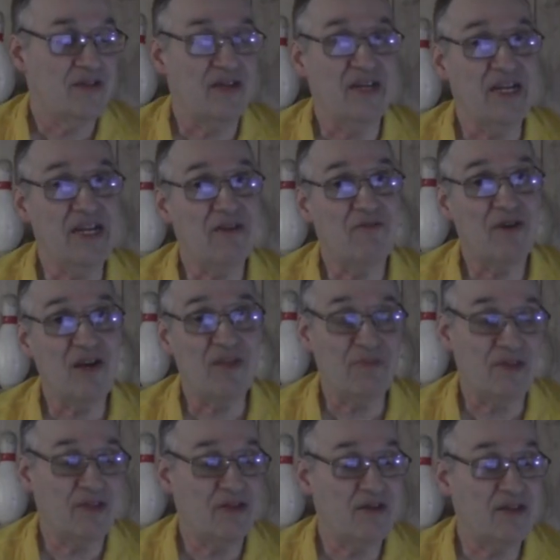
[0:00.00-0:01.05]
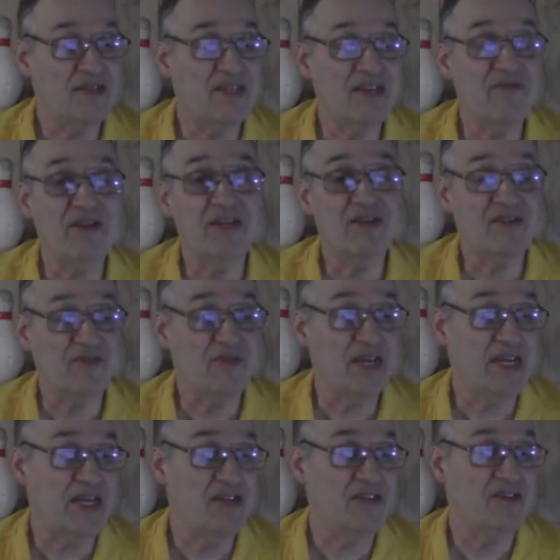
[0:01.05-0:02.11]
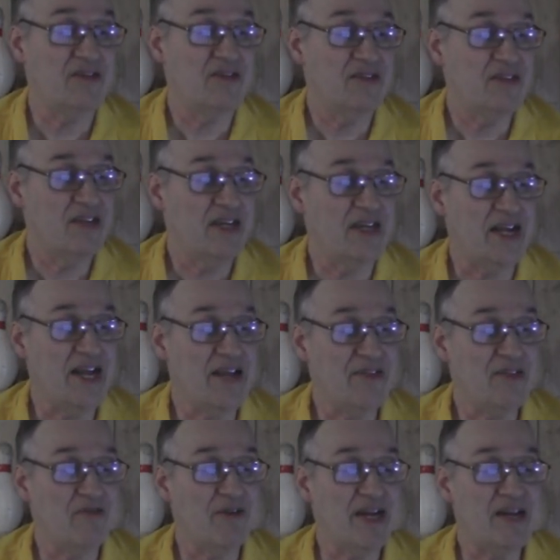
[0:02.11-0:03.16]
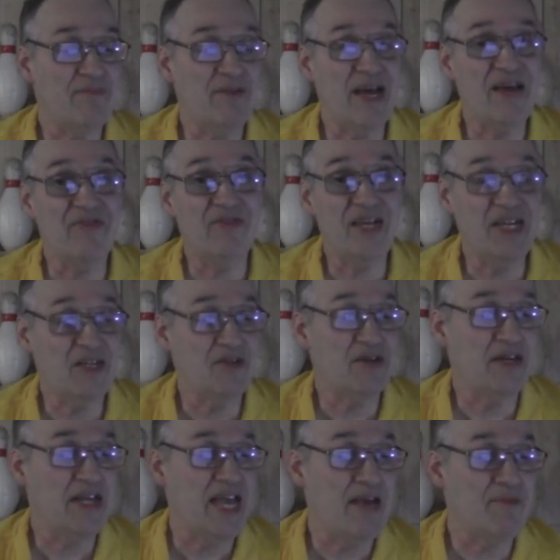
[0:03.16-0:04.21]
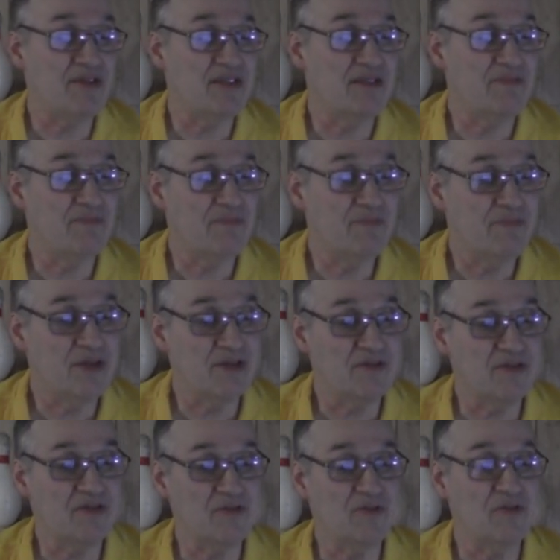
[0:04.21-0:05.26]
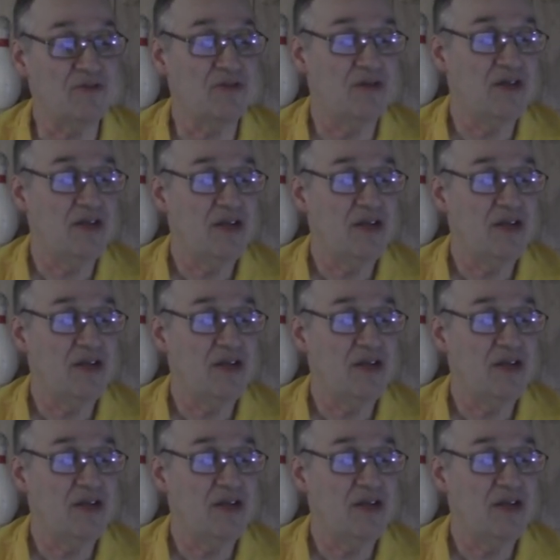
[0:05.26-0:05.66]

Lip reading: Anita Rothman, 37 years of age, an 8th grade math teacher at Hamilton Middle School,